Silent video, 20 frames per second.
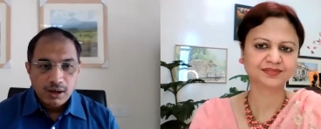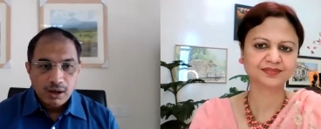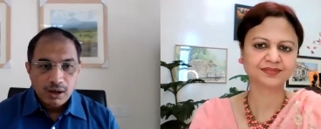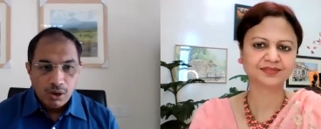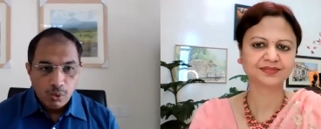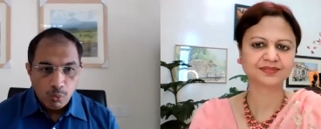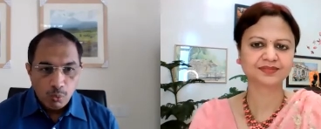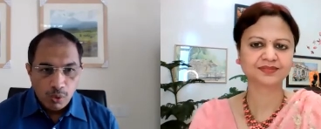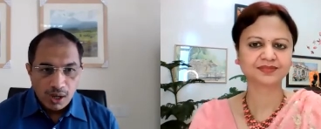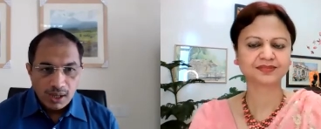Speaker 1: Uh,
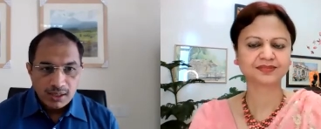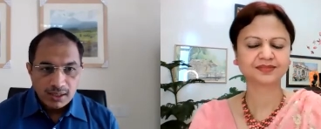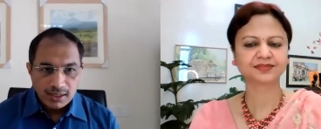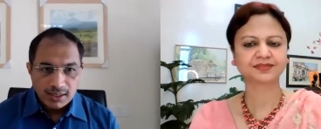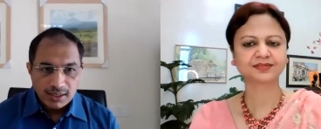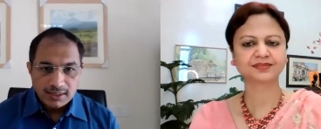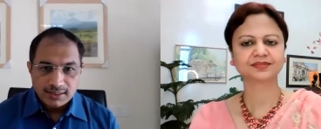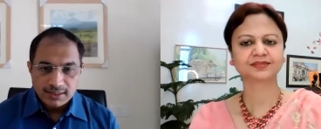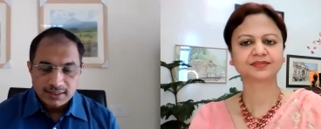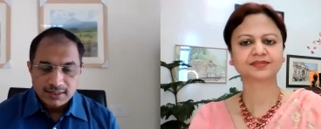one
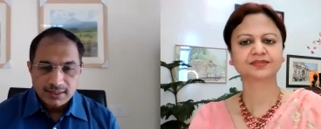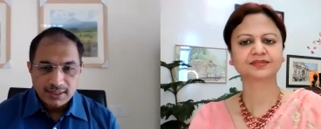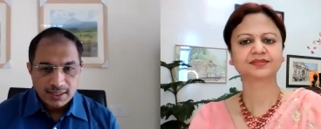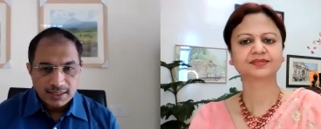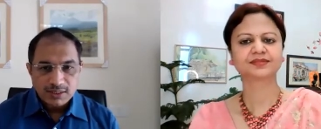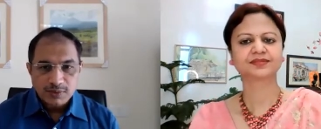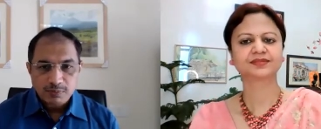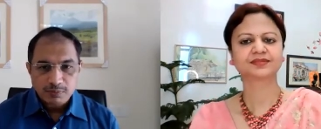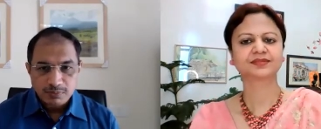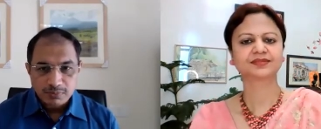is
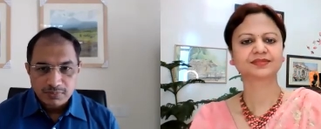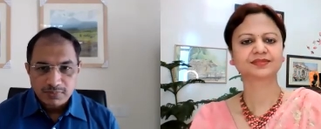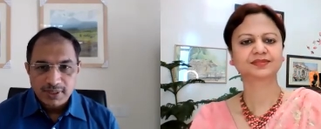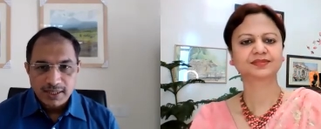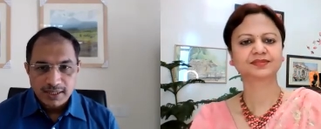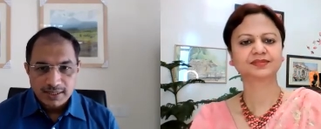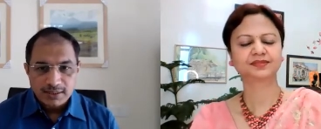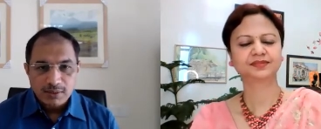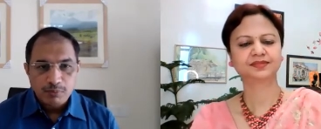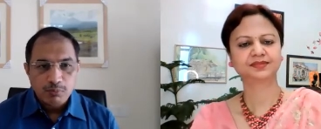yes, there
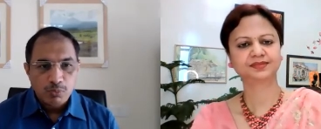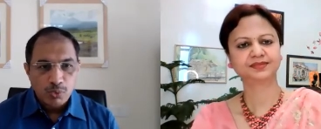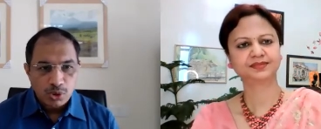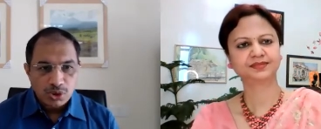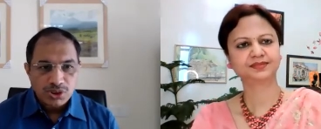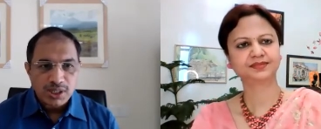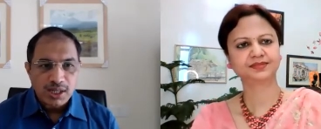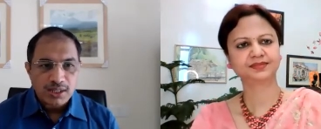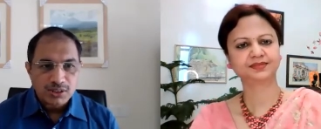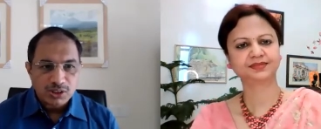is a more
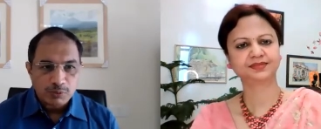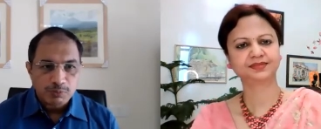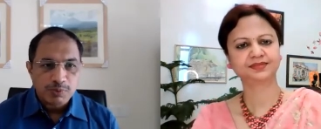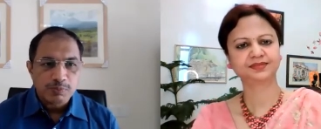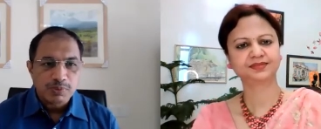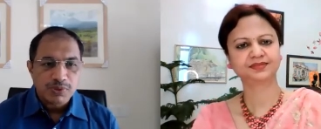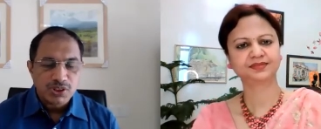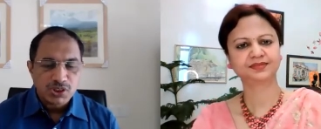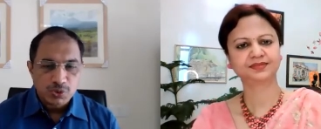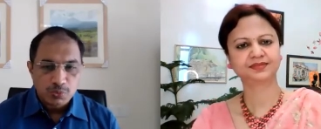chance of
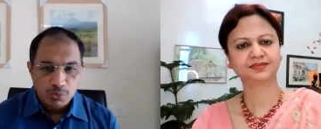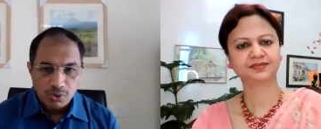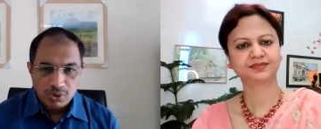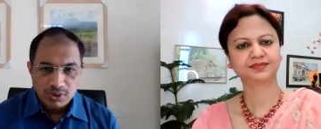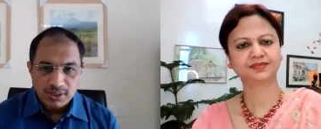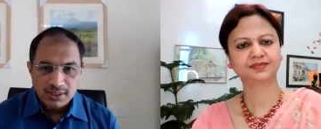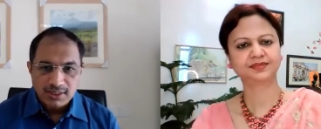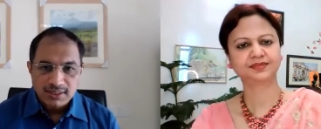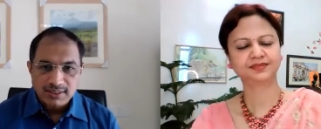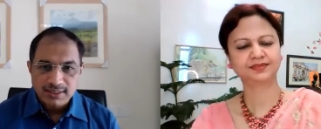people
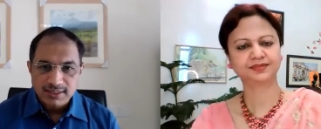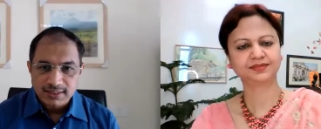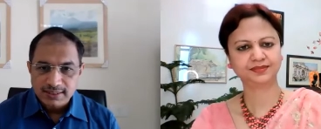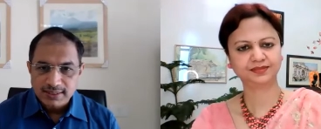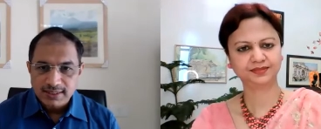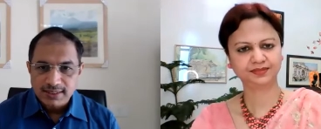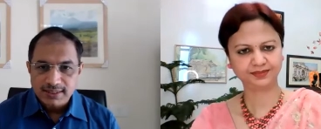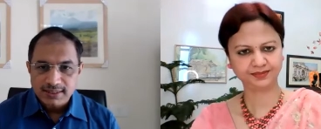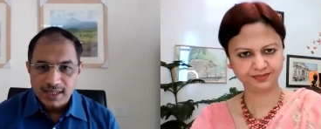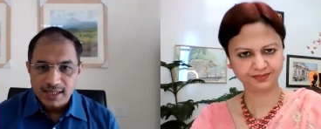smoking in
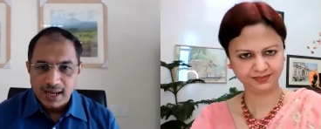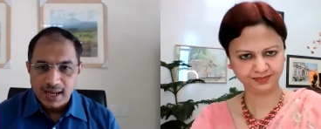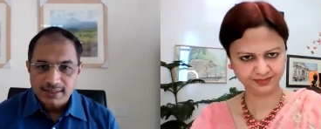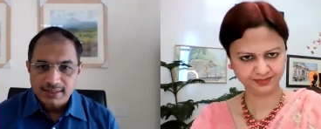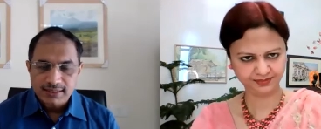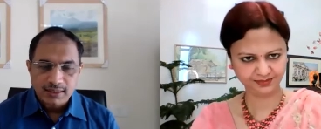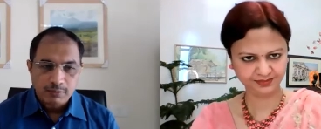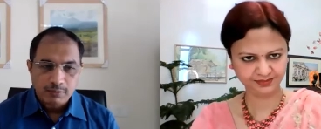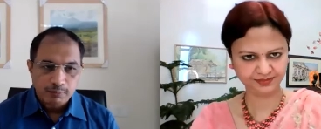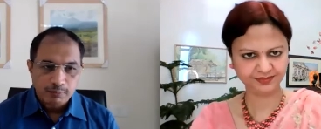cities as
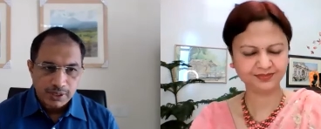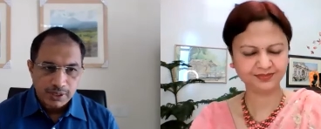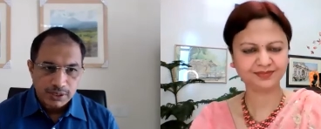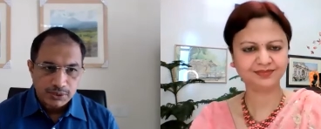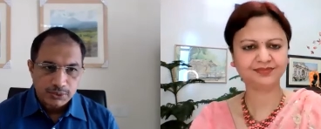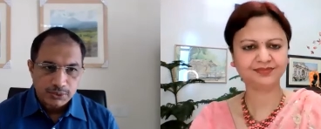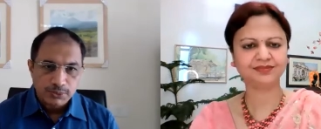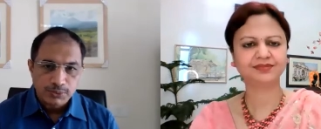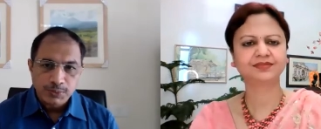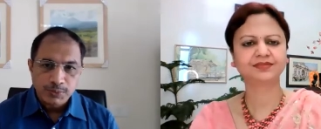compared mm
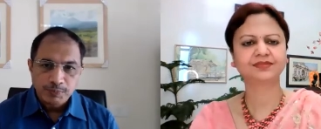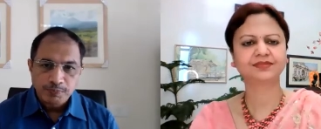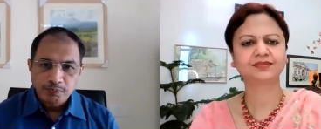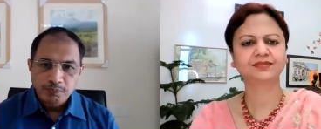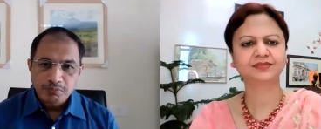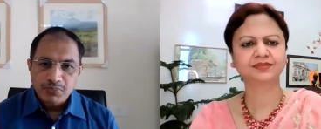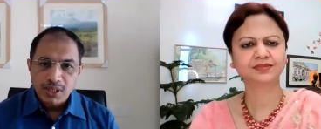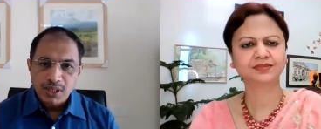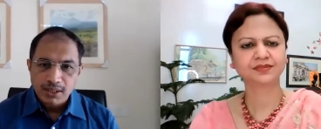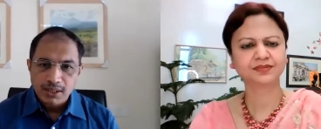-hmm. to
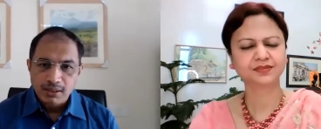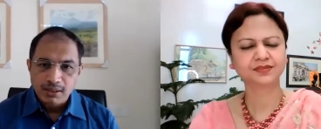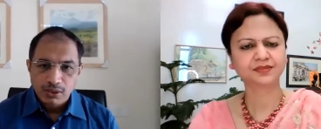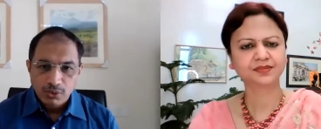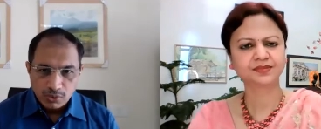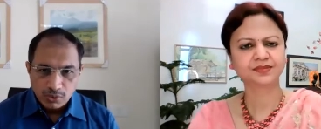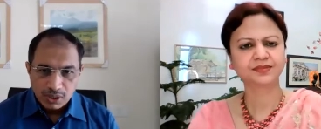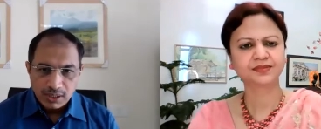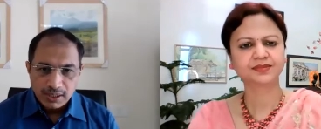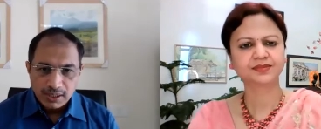in a
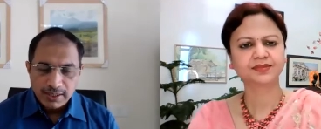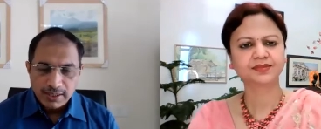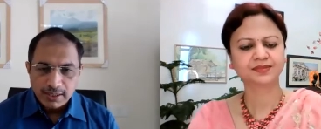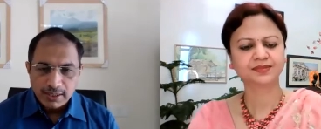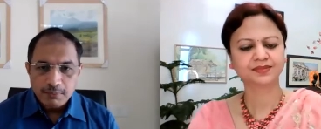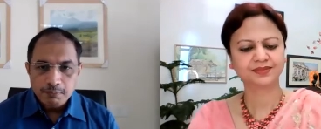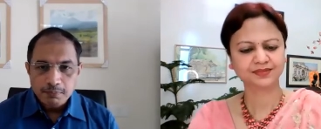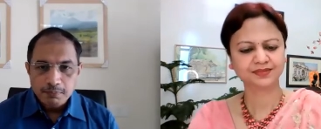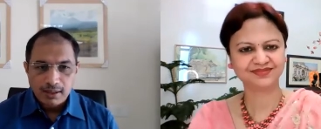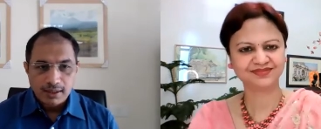rural area.
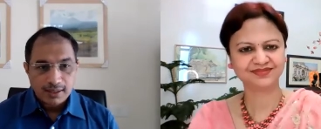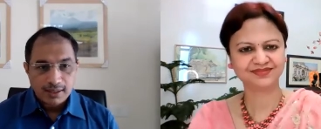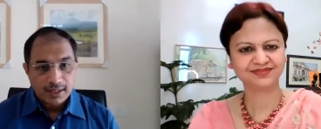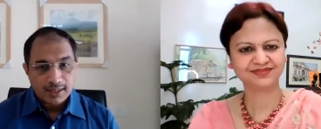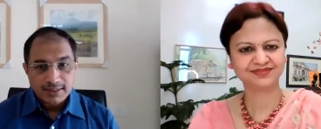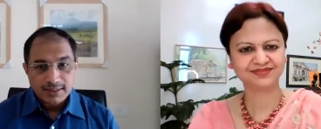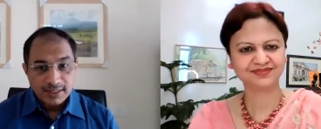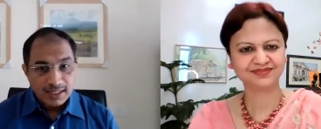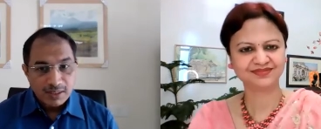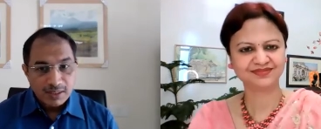Yeah.
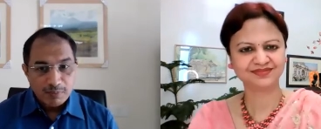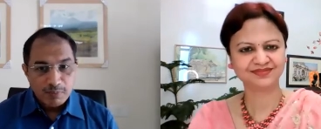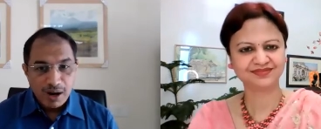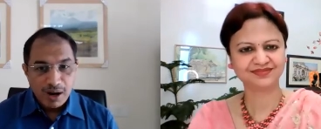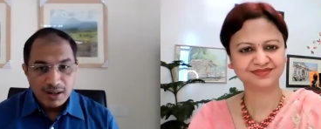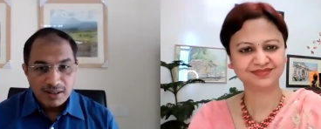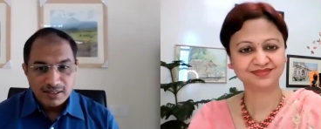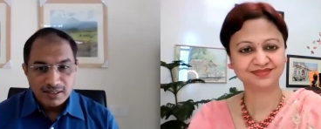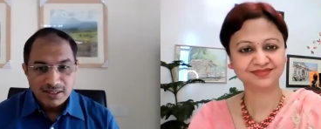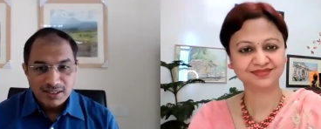Second
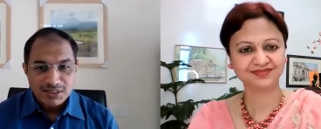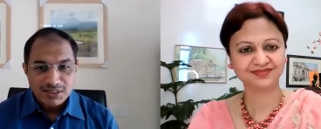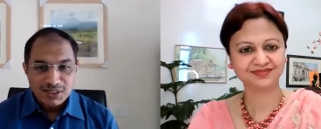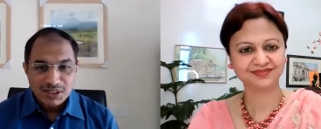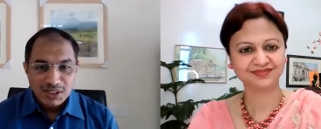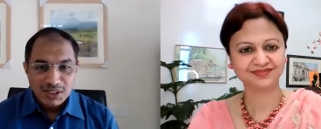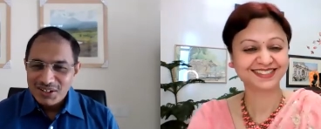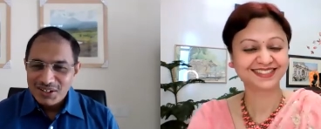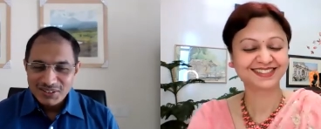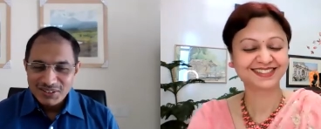part is
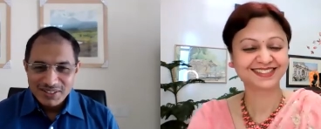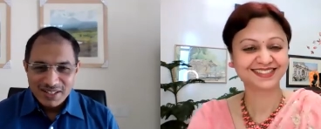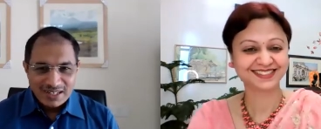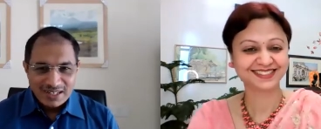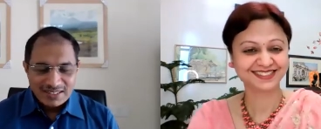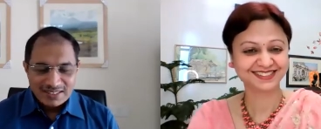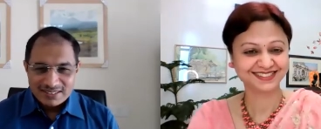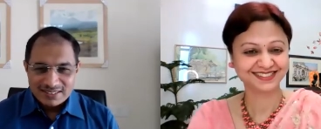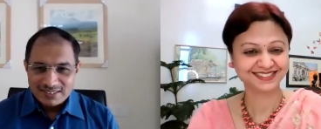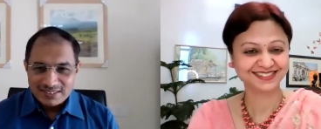that
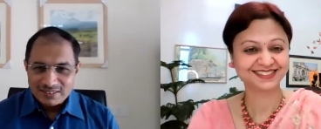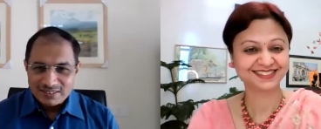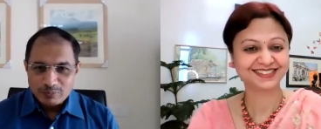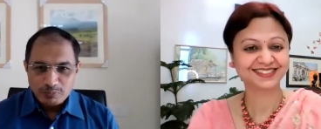uh,